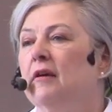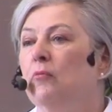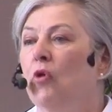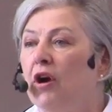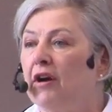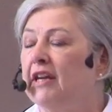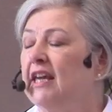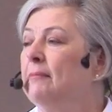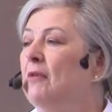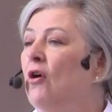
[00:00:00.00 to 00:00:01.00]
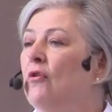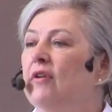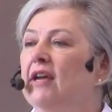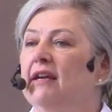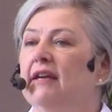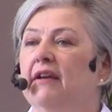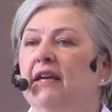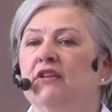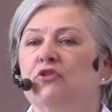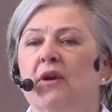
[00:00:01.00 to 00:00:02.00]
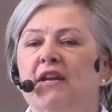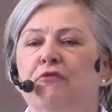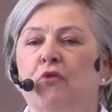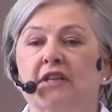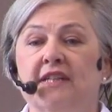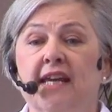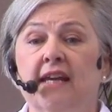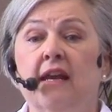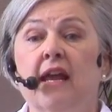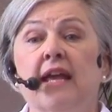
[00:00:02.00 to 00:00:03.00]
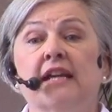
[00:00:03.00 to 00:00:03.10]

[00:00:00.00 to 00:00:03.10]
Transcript: more chemo in 2014,